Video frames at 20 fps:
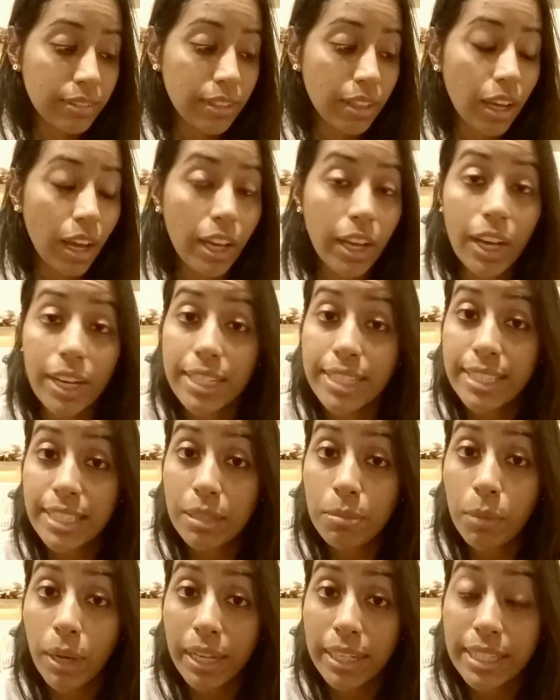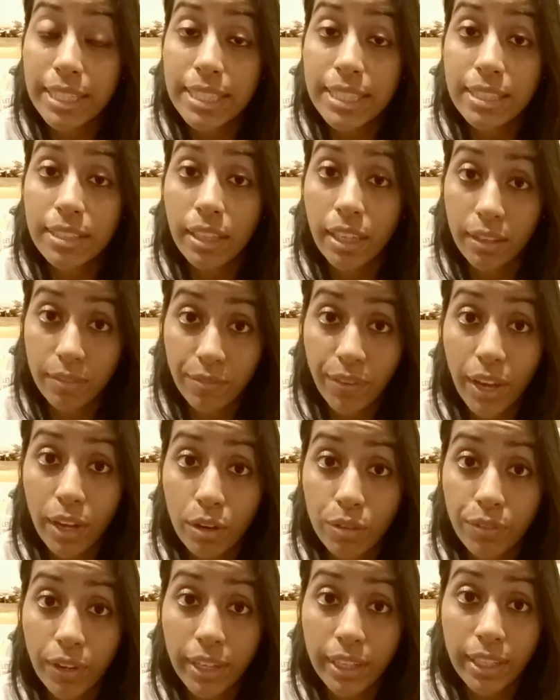I got a C minus in
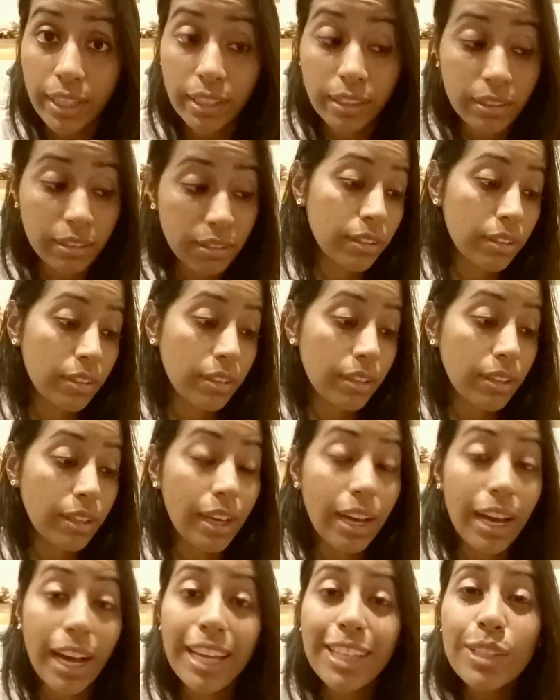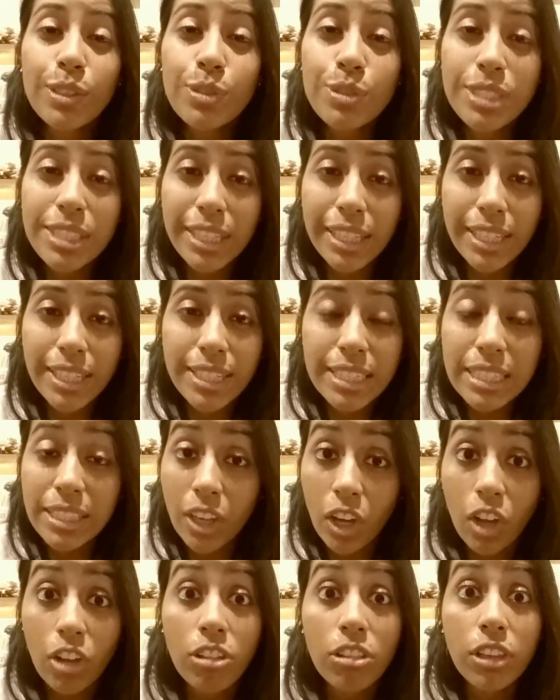firefighting. I lose things
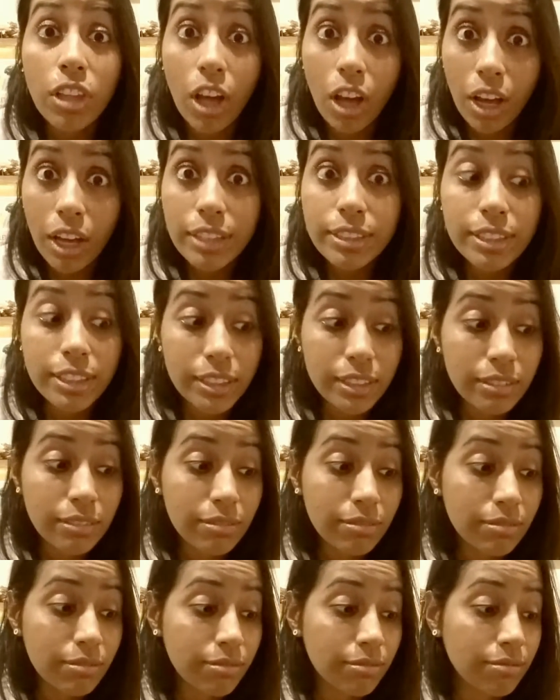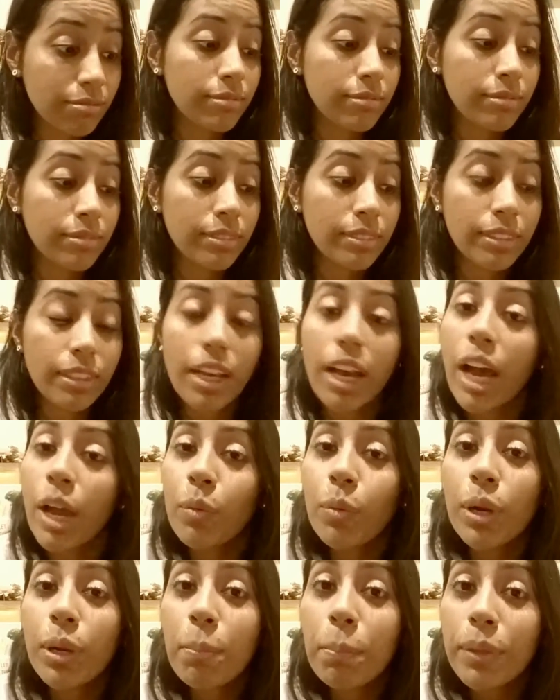a lot. I
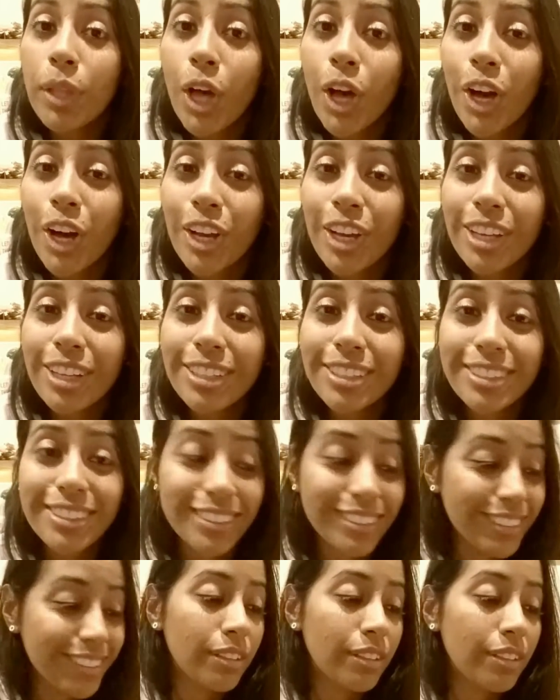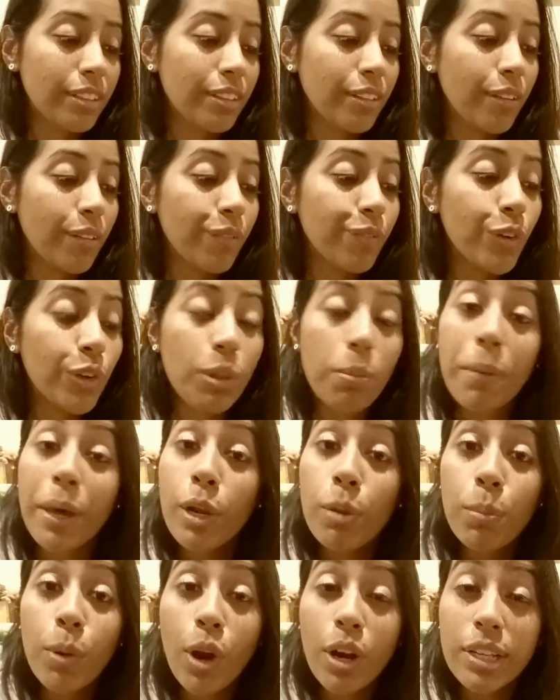run a blog. For the better
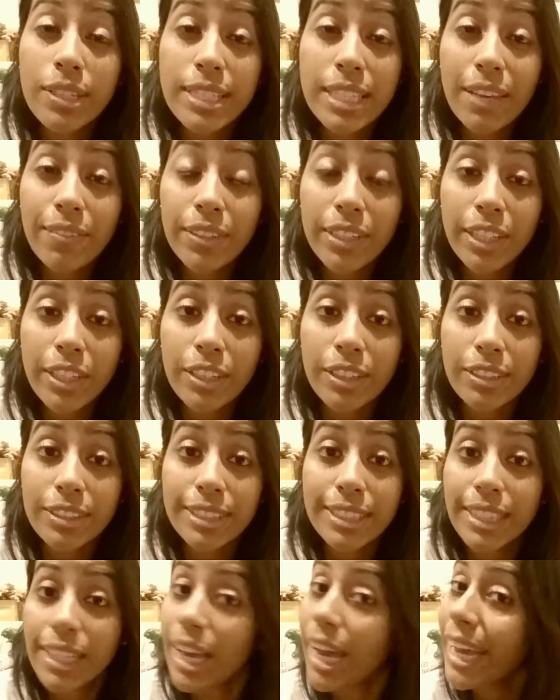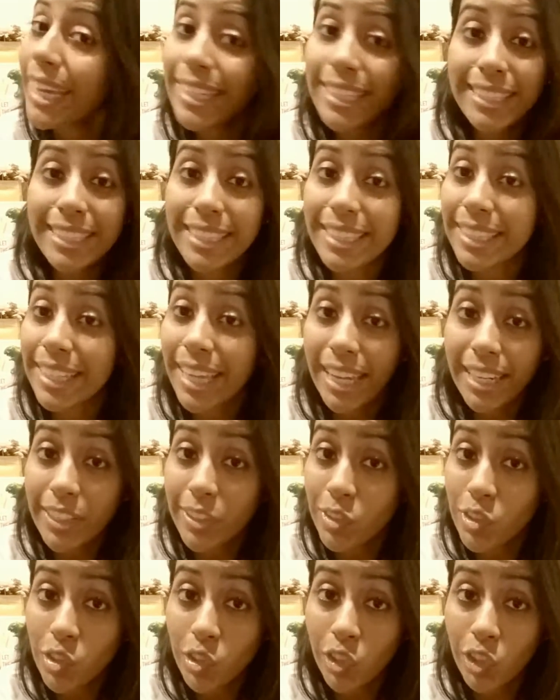part of seven years, I didn't eat any
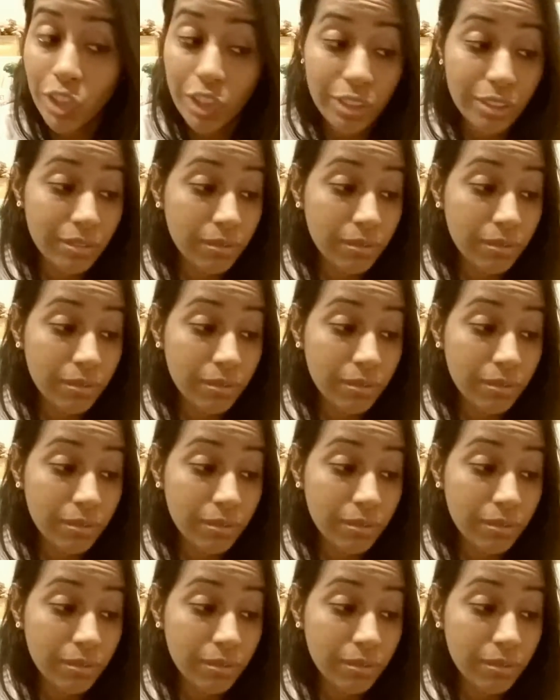sugar.